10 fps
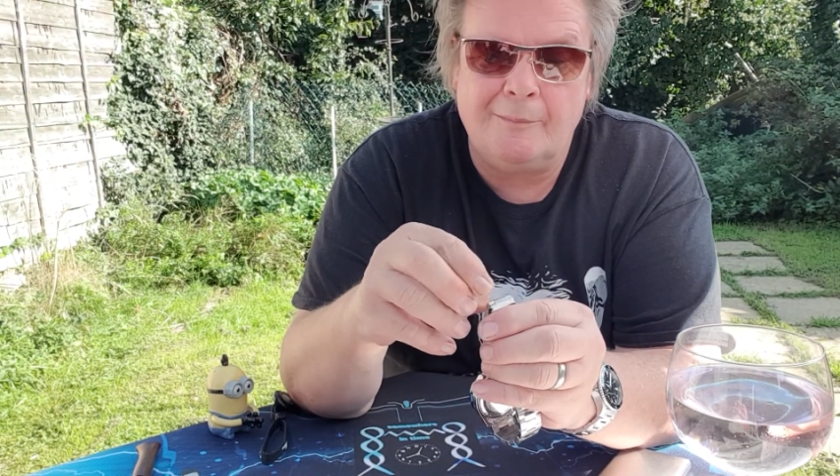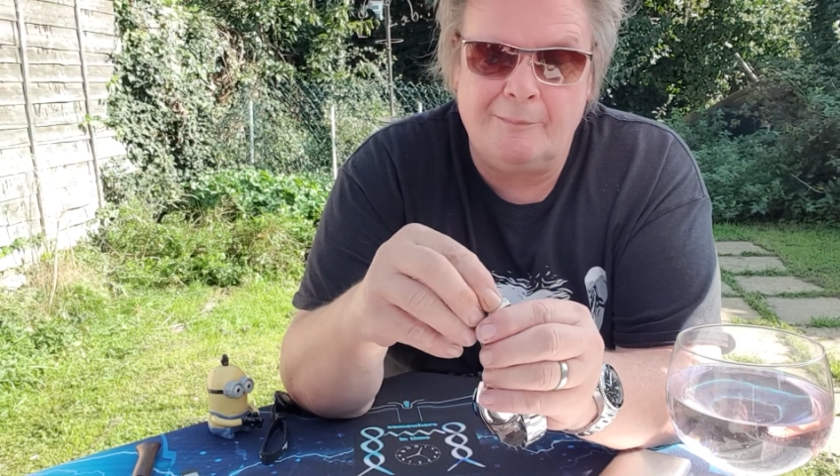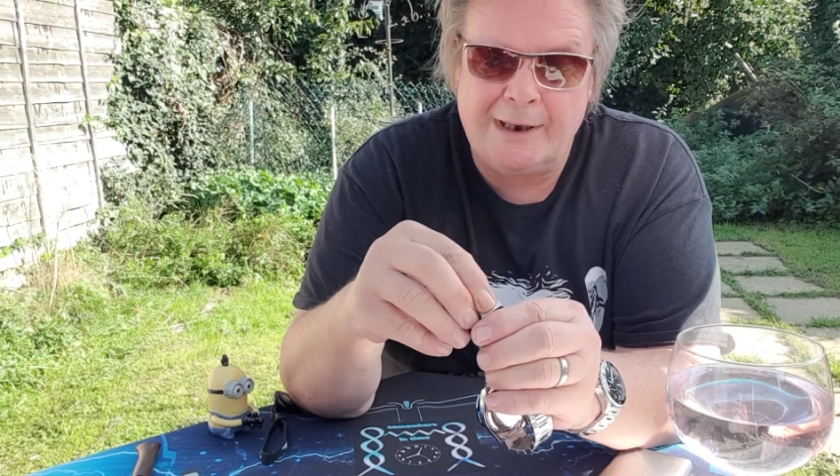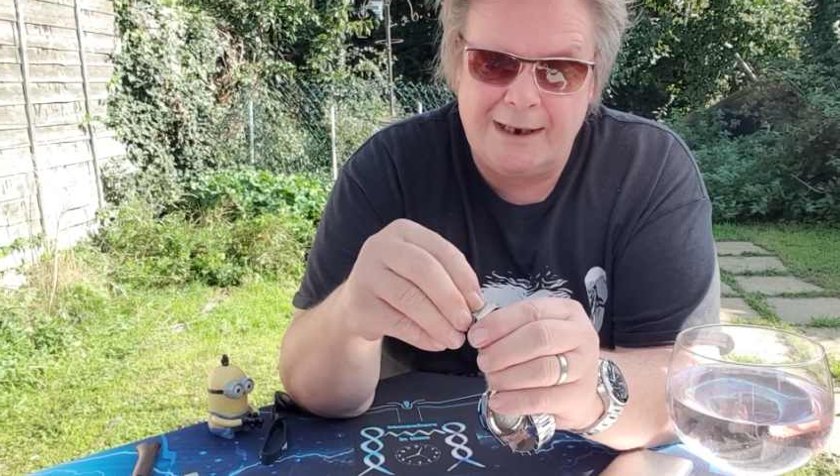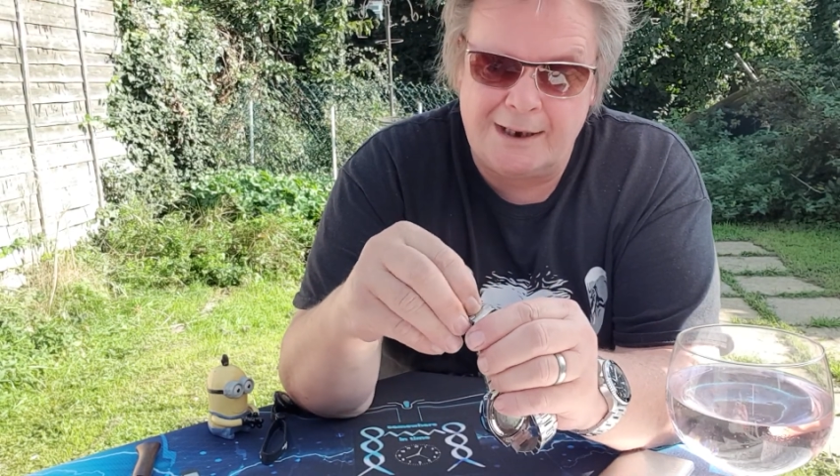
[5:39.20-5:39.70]

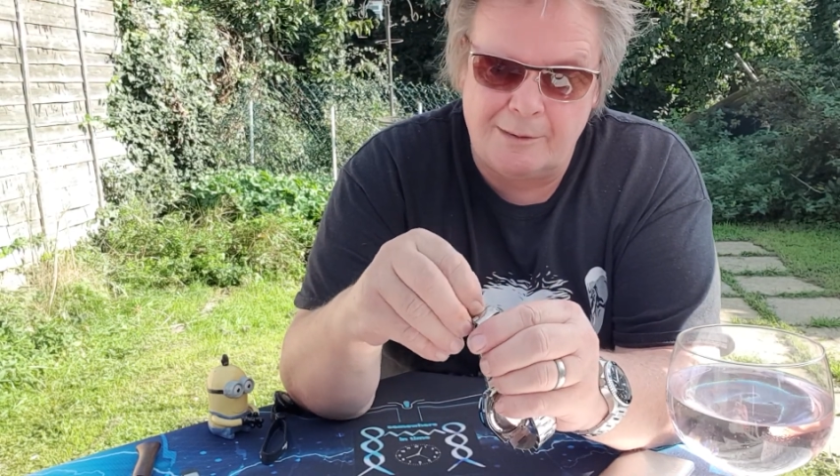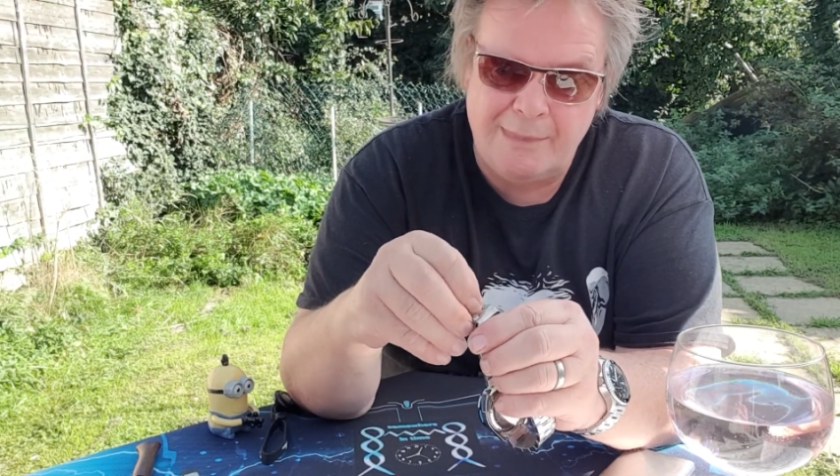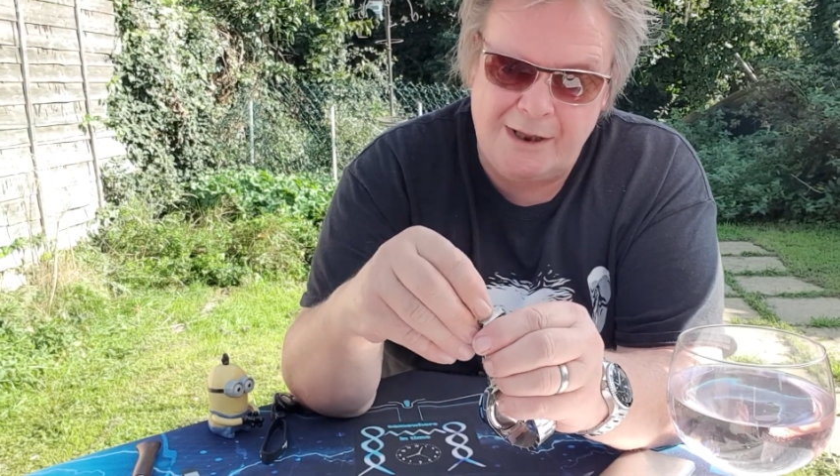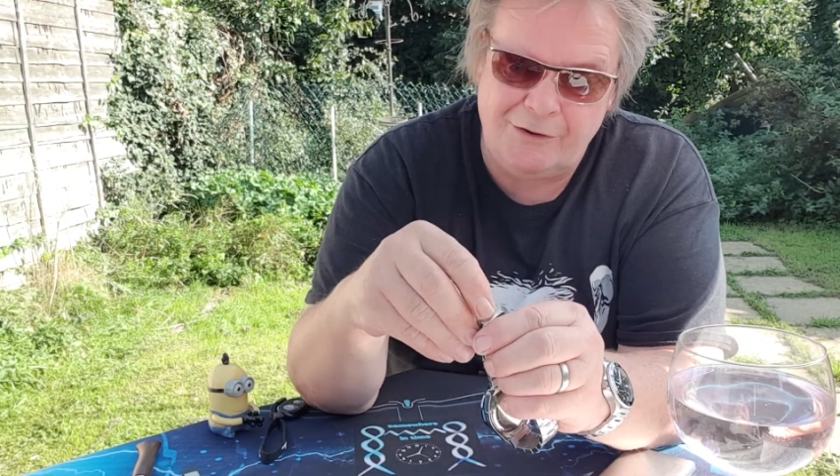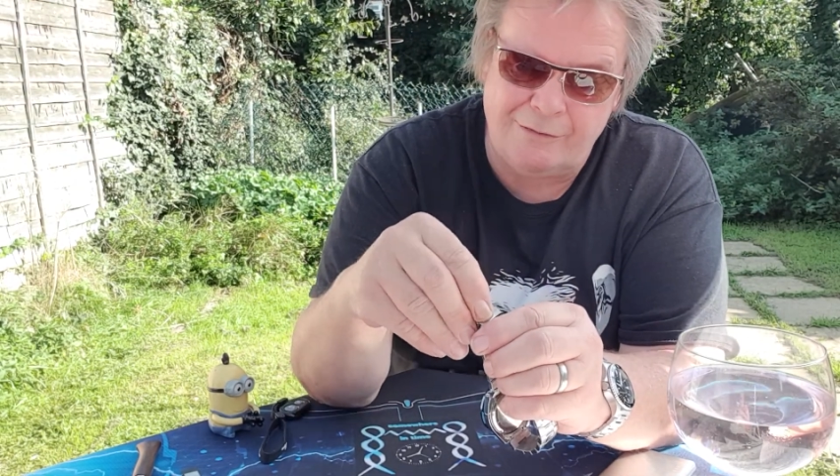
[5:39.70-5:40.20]
making a
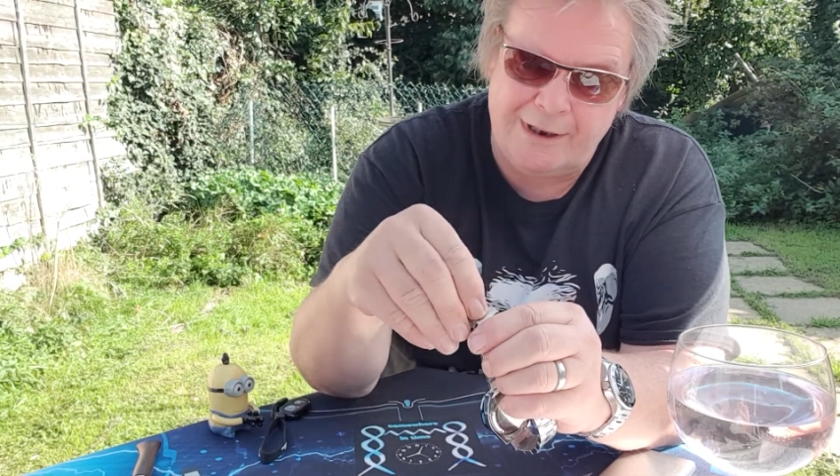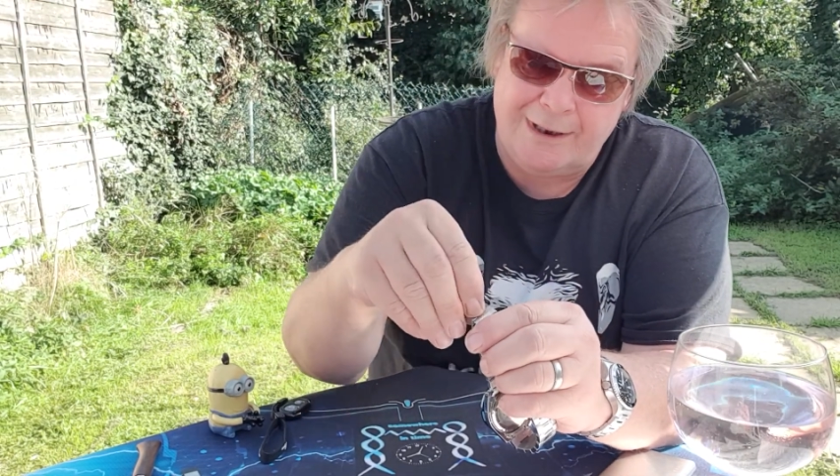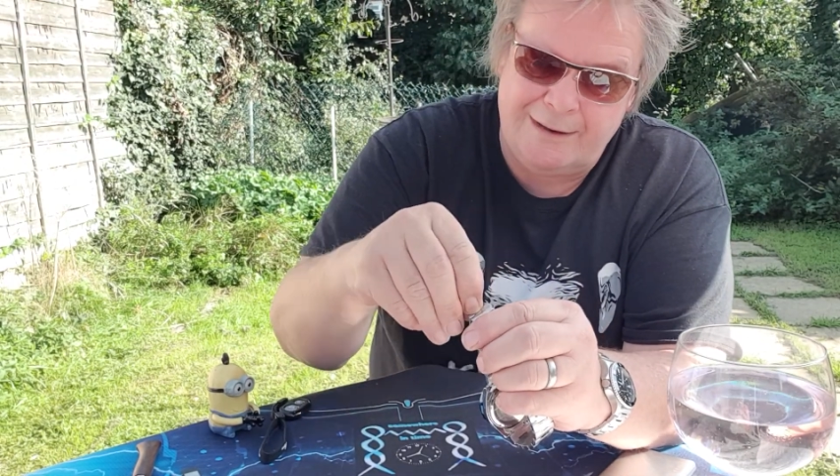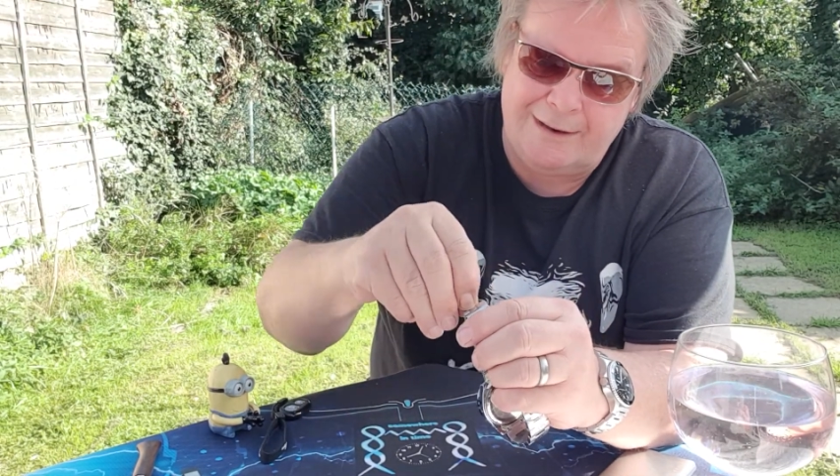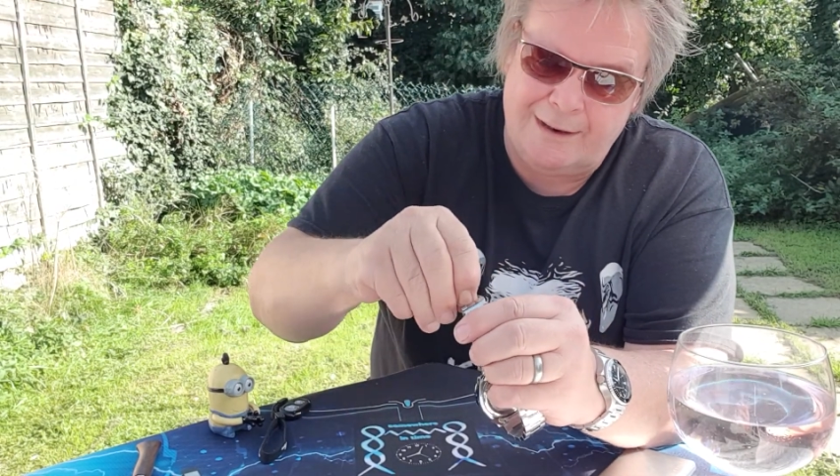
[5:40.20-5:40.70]
mess of it,
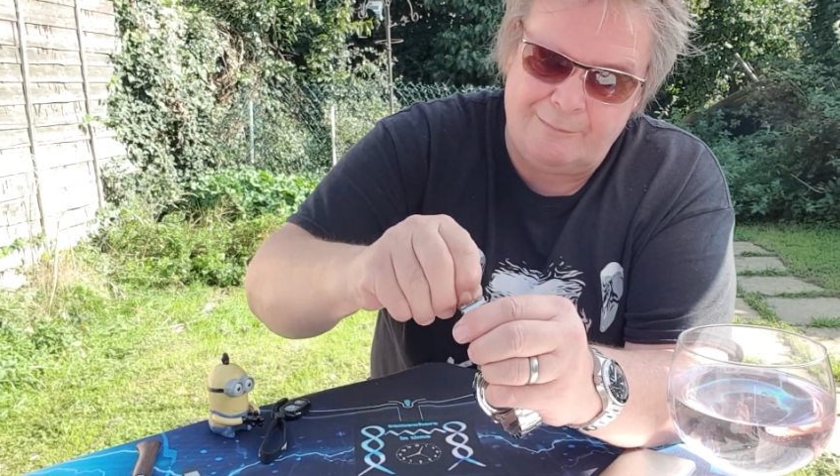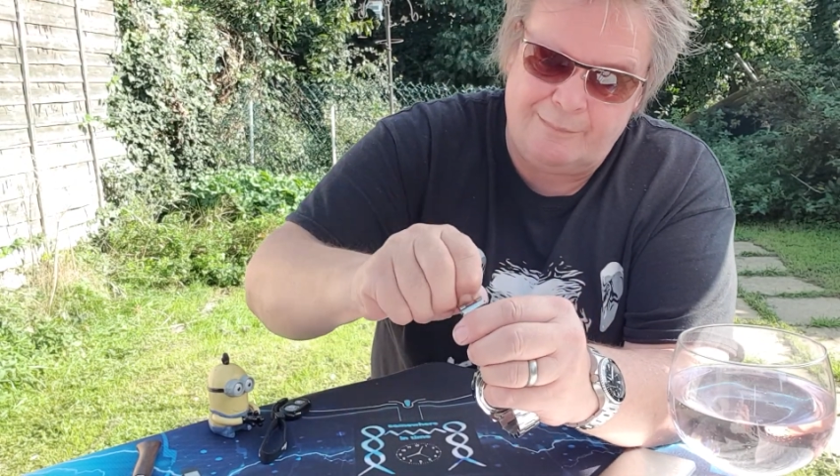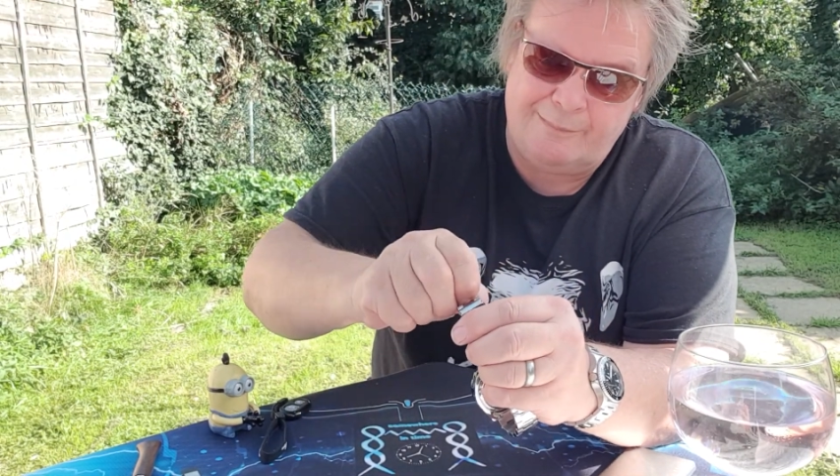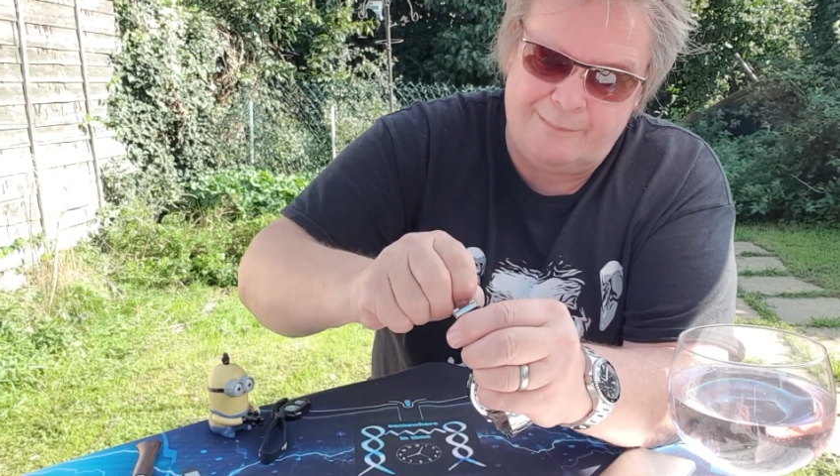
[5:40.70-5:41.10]
and